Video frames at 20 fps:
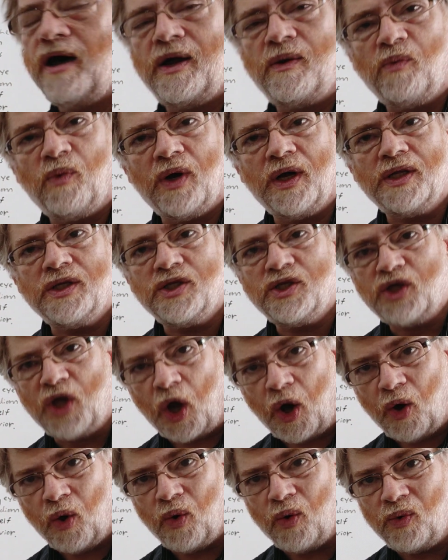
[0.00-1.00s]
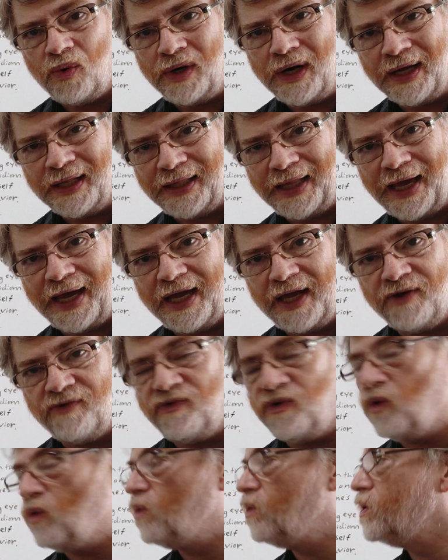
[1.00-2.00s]
on one's own life
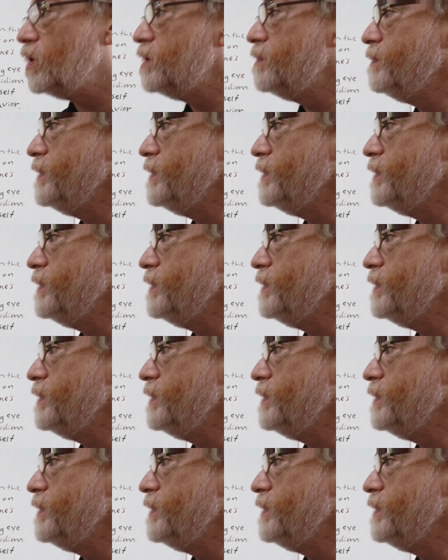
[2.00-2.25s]
or